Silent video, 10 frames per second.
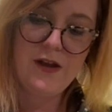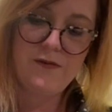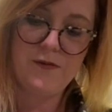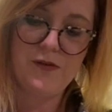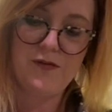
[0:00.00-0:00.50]

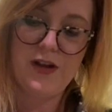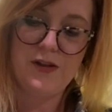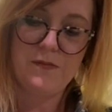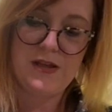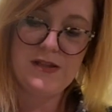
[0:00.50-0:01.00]
from the
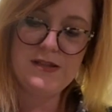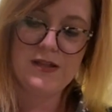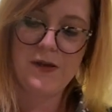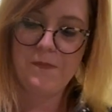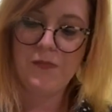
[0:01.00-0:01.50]
vanilla beans.
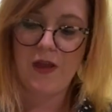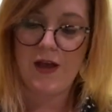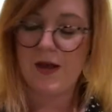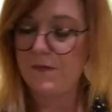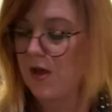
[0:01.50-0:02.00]

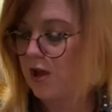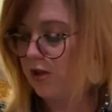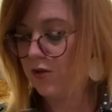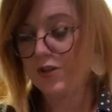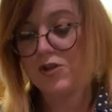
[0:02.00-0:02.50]

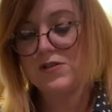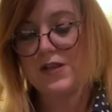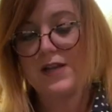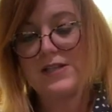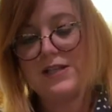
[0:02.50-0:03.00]
You can use
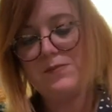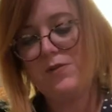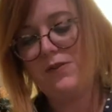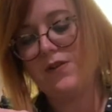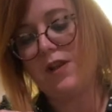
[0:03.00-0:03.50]
a
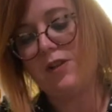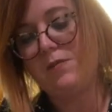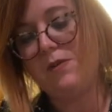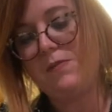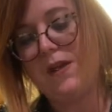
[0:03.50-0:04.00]
teaspoon of vanilla
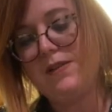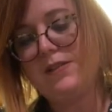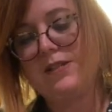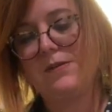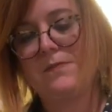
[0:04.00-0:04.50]
bean
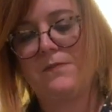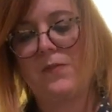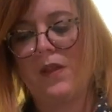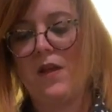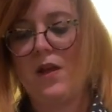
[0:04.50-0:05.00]
paste
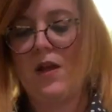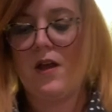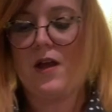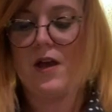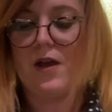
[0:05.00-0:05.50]

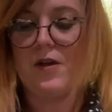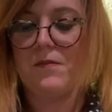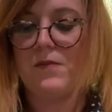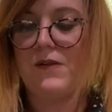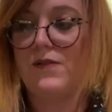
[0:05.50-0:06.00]

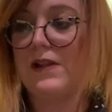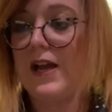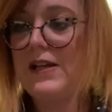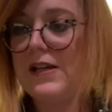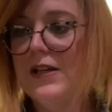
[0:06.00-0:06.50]
if you
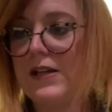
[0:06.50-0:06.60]
like.